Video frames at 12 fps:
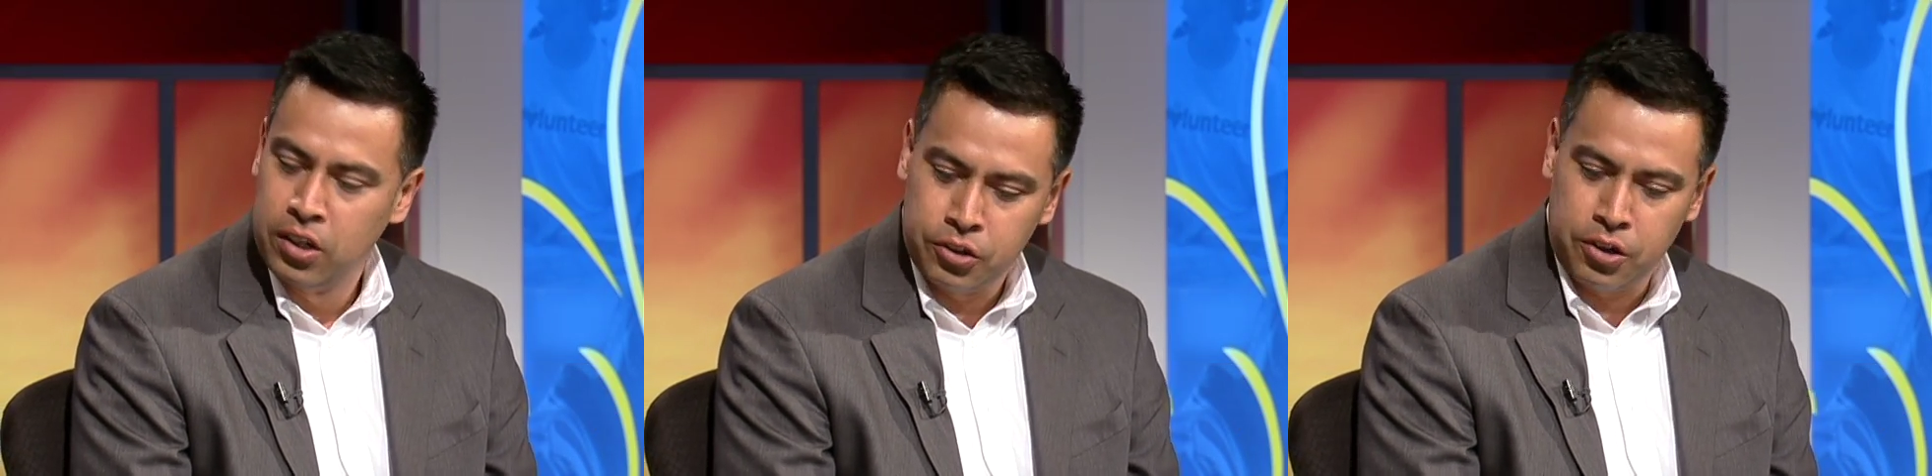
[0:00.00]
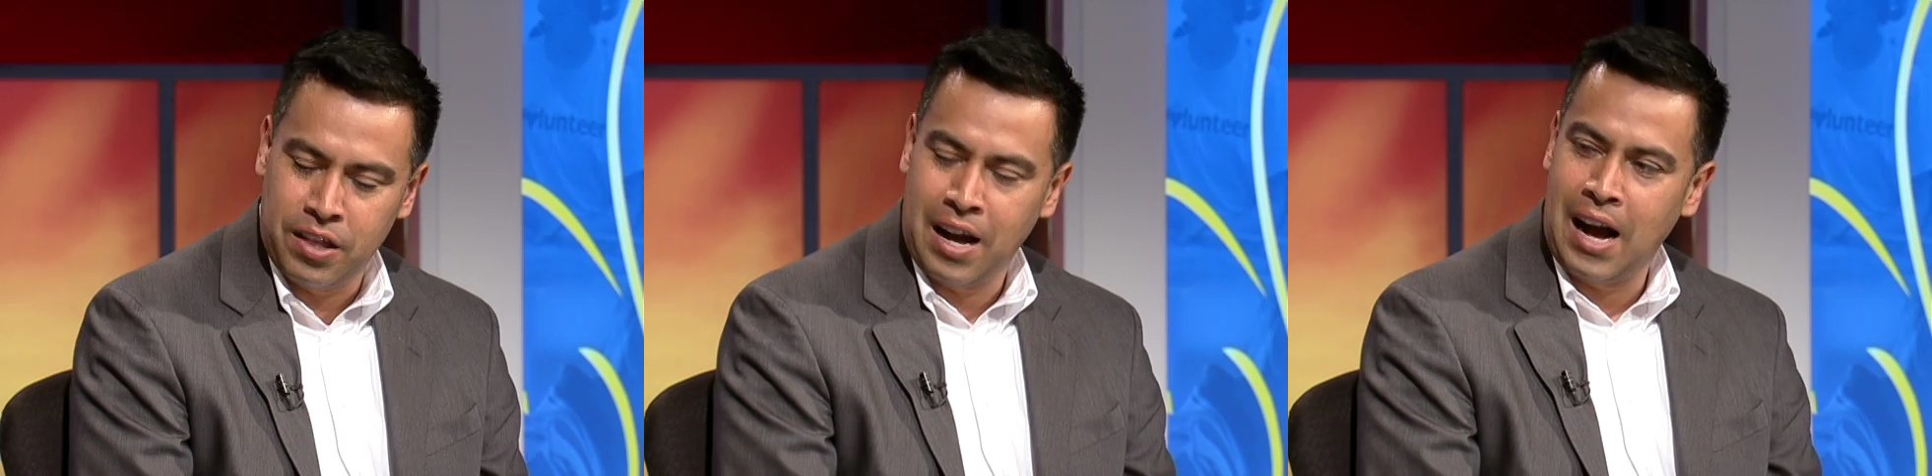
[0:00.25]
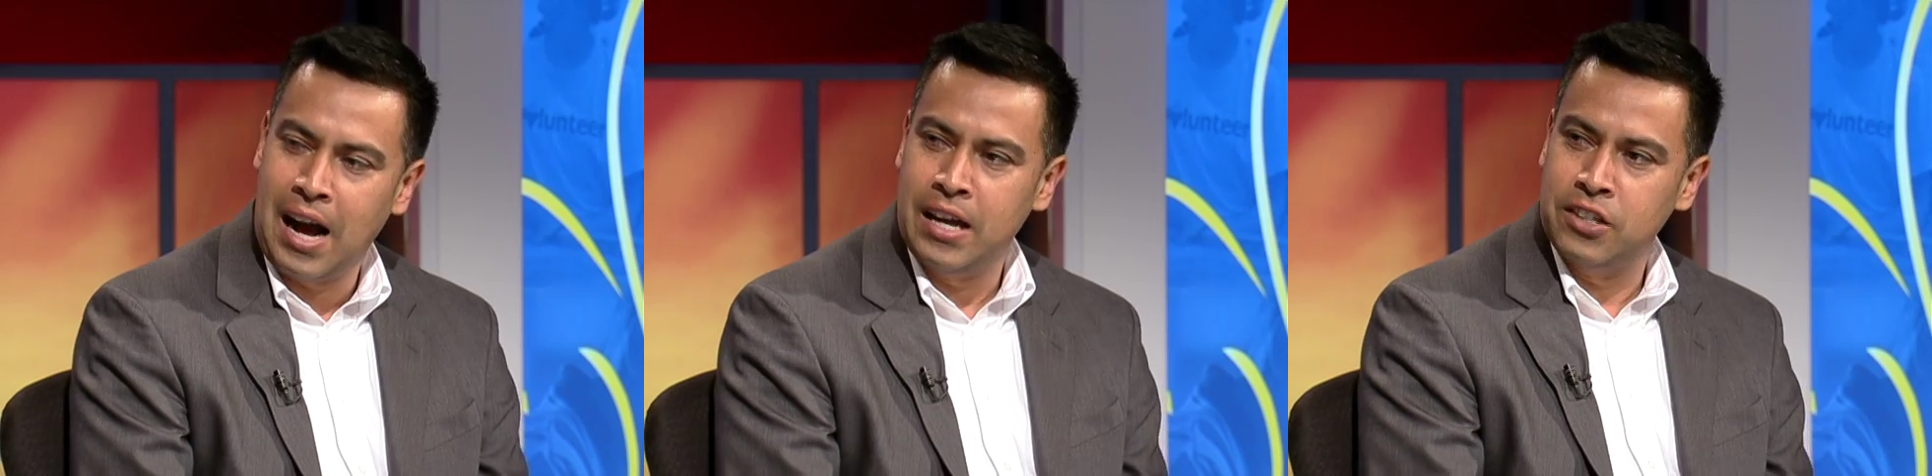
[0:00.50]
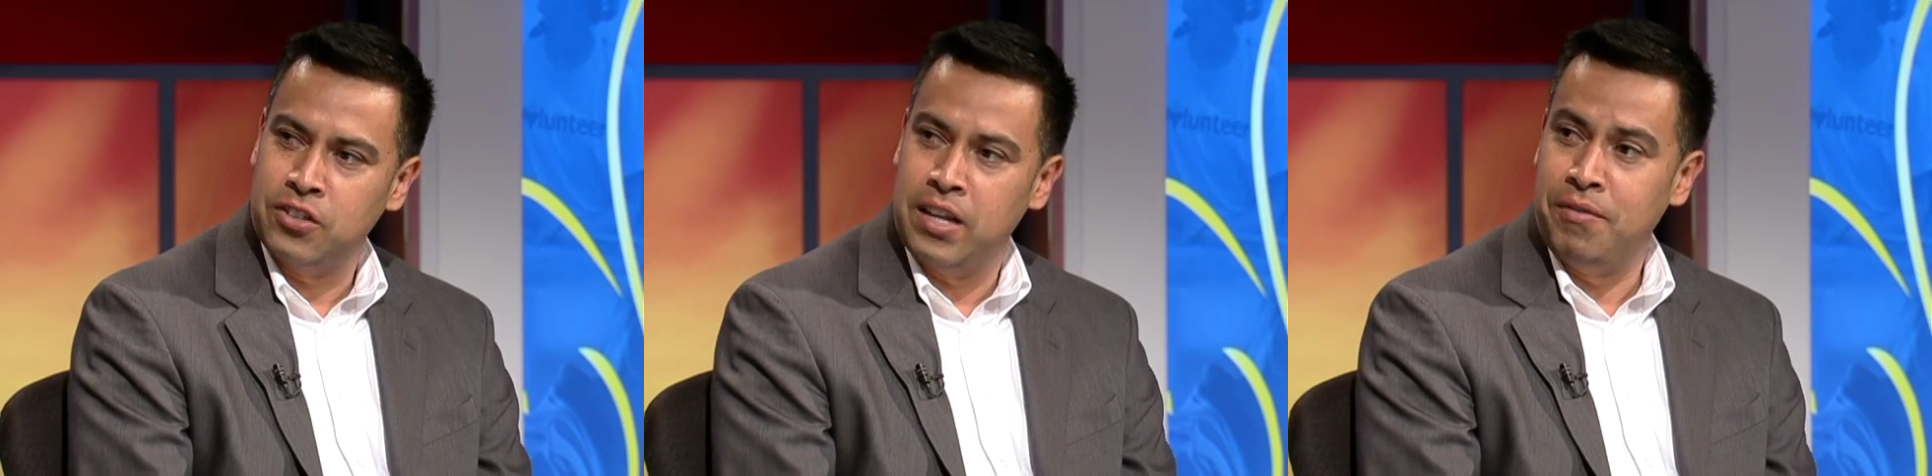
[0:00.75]
to the
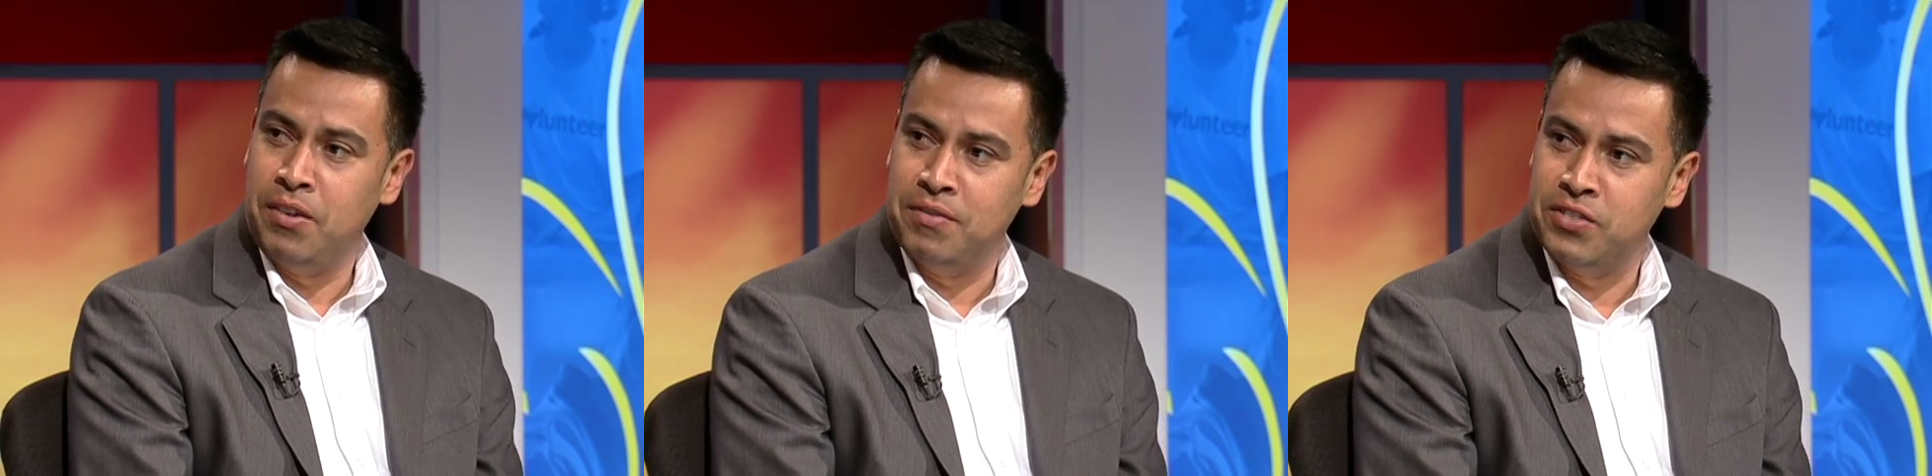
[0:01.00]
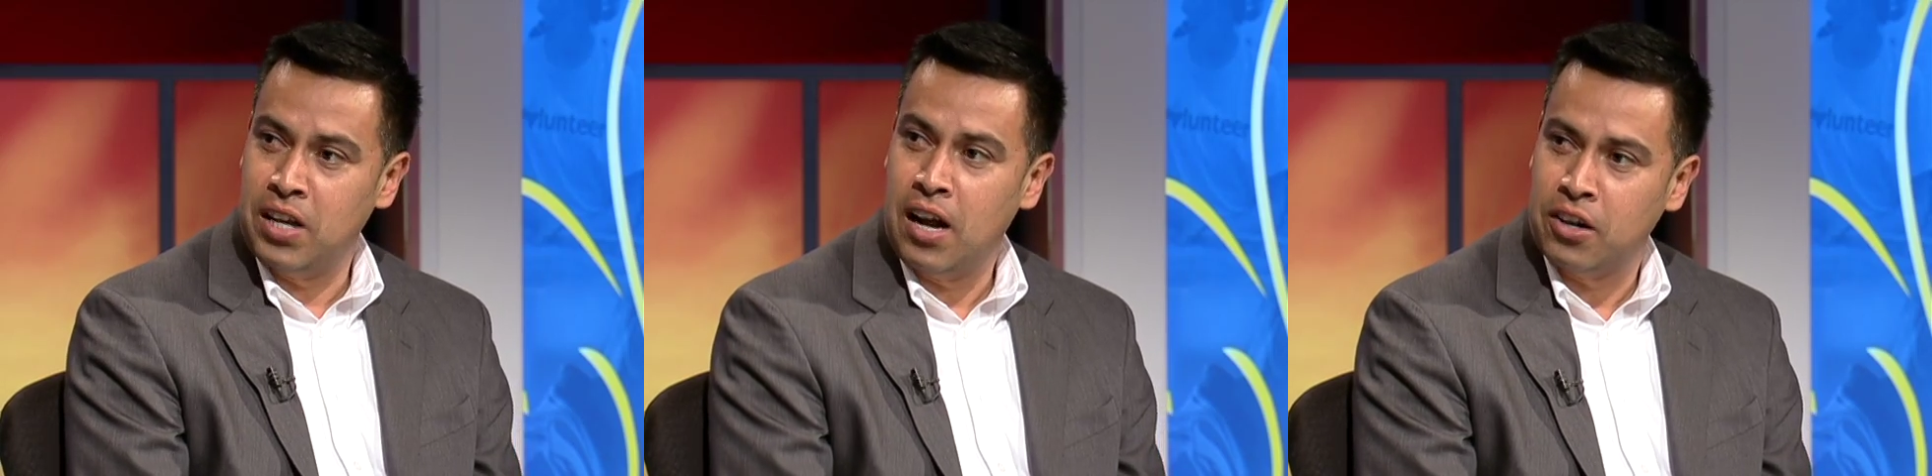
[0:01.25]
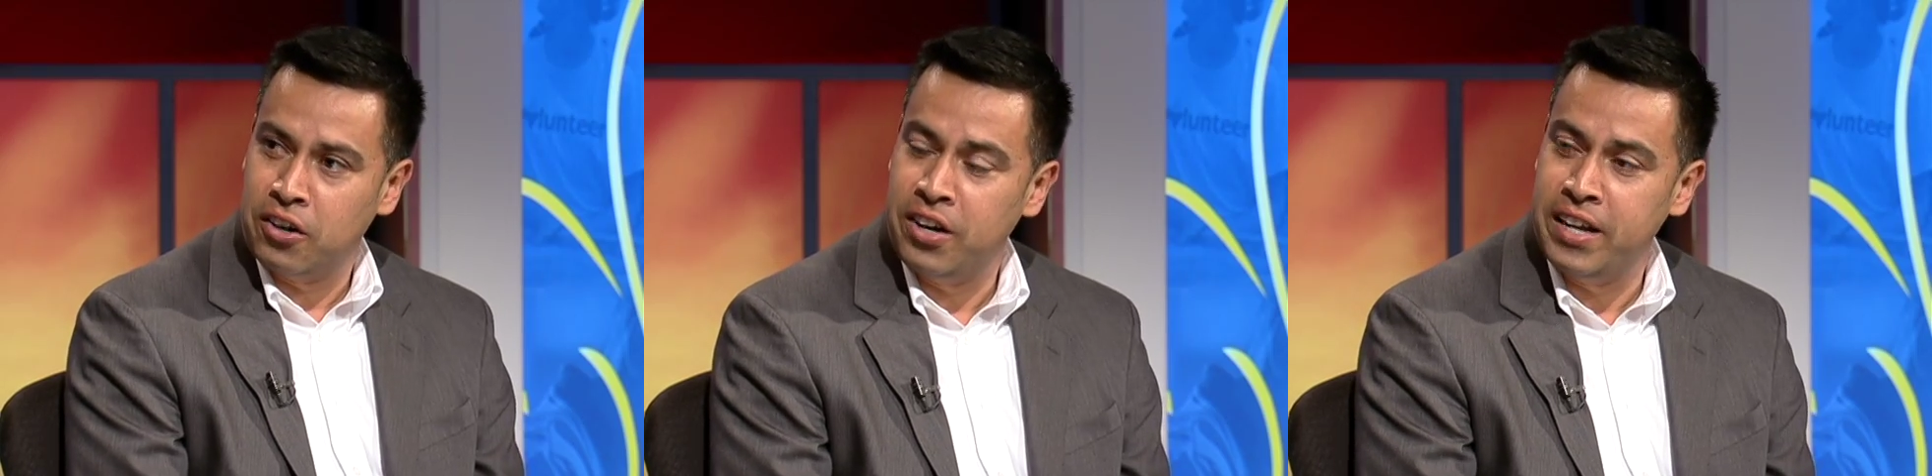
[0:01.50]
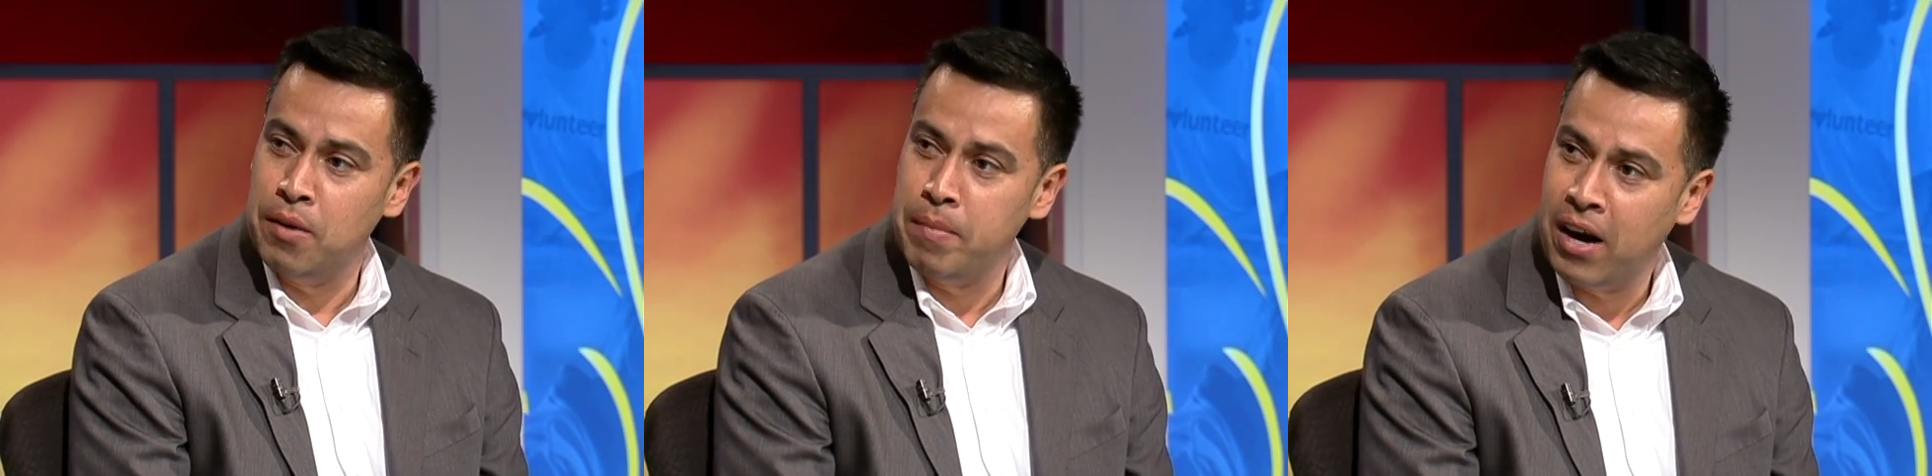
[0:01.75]
highest level of soccer
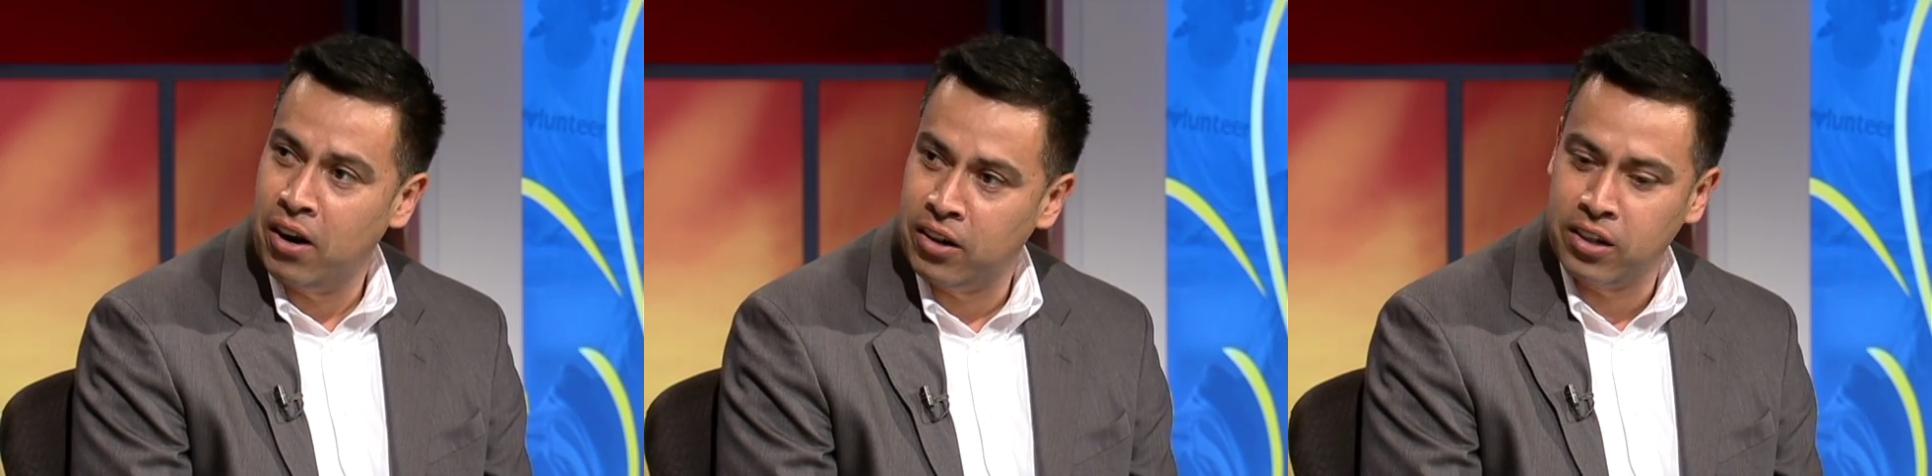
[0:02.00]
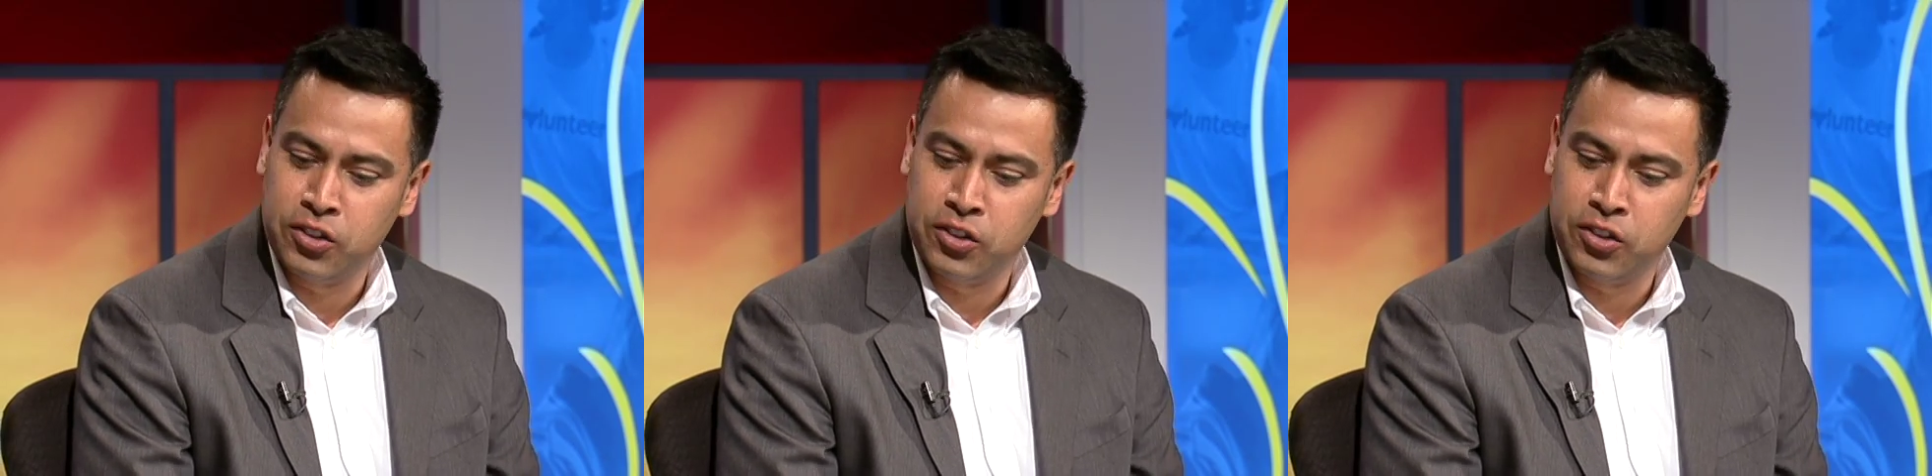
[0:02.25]
in America.